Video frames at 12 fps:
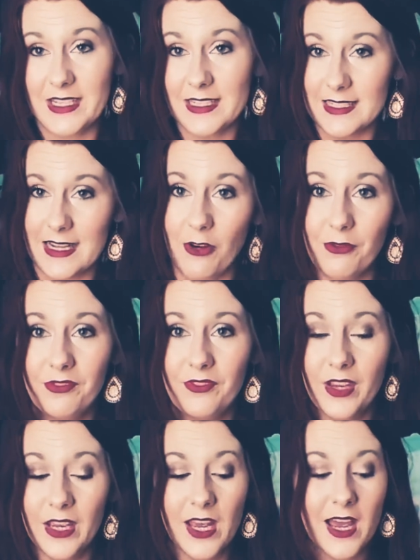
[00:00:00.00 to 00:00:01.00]
itself,
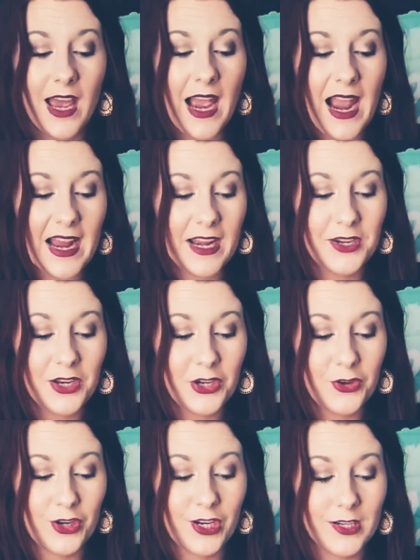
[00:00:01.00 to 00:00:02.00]
and
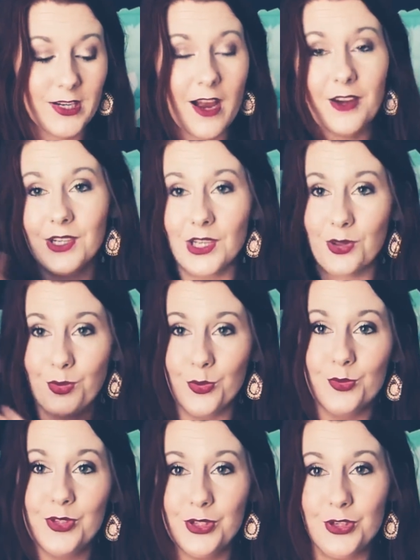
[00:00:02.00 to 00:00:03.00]
you're cutting through
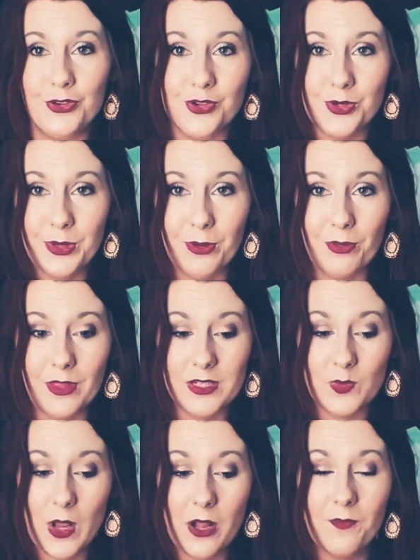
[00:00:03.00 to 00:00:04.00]
to your truth as
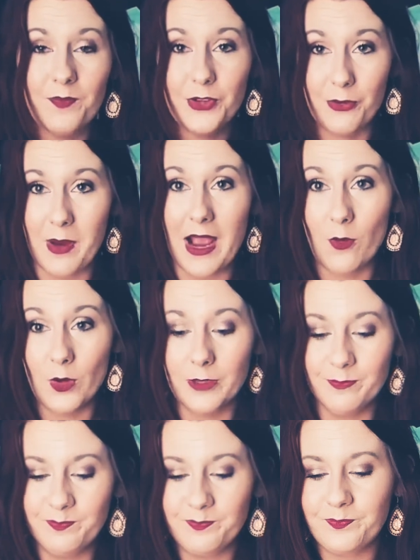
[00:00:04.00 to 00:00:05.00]
well, your power.
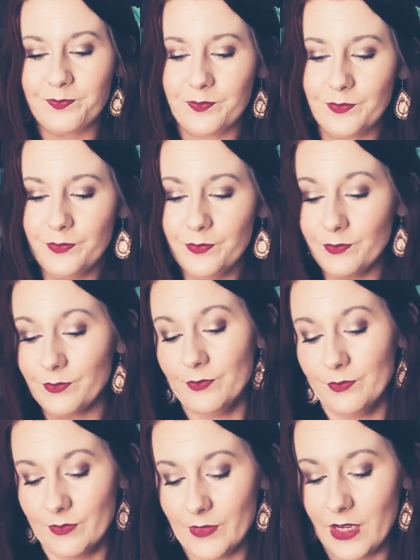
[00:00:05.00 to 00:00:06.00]

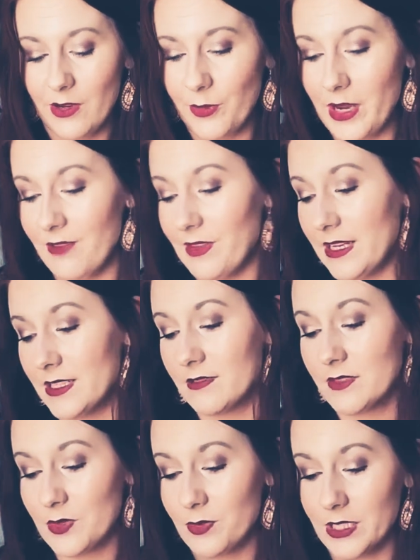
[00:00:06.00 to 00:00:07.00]
We have the Ace of
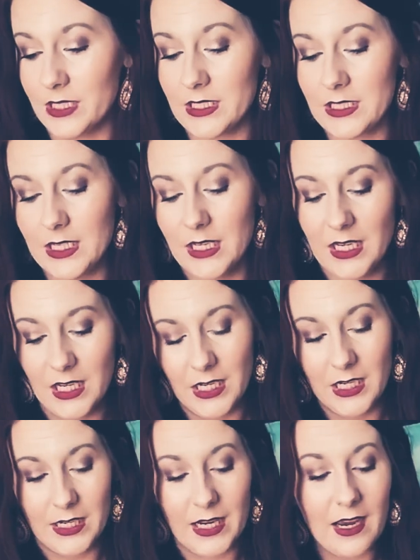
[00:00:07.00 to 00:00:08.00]
Swords.
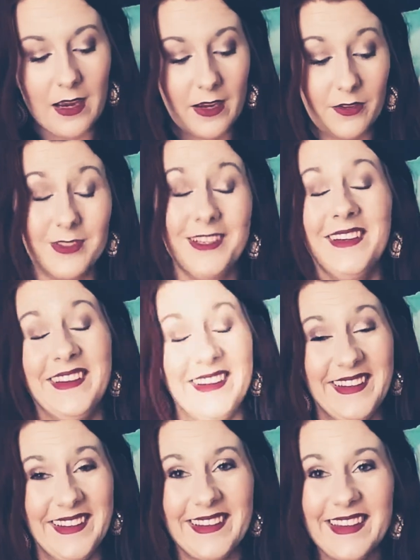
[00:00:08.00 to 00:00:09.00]
Yeah,
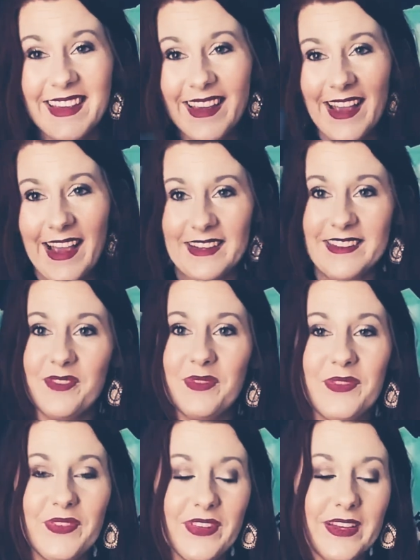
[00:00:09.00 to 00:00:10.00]
I
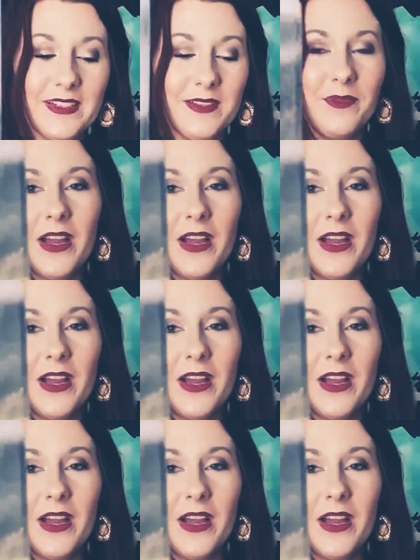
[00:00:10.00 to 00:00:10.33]
definitely feel like some